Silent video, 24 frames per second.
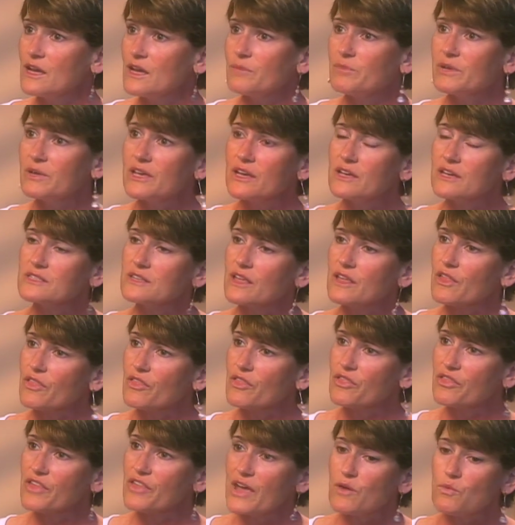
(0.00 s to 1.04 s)
because
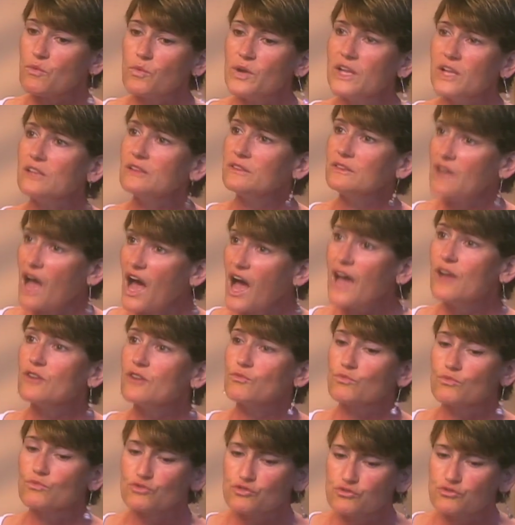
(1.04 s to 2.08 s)
they will not
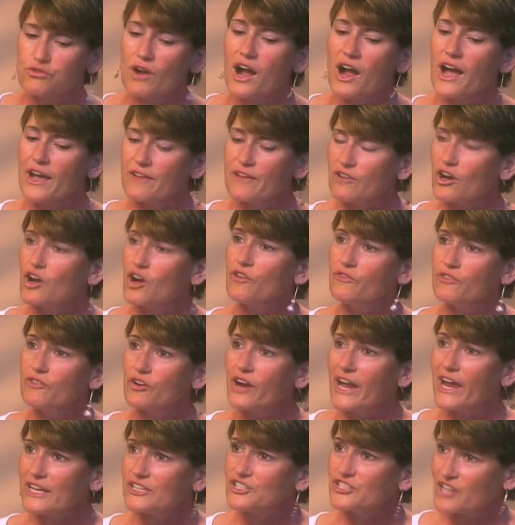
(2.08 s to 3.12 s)
drive over
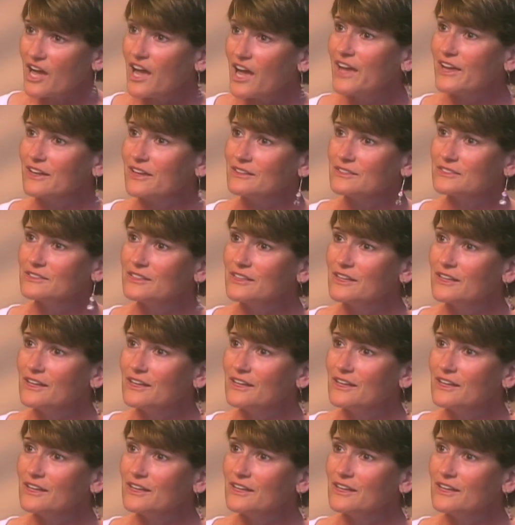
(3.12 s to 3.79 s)
a child.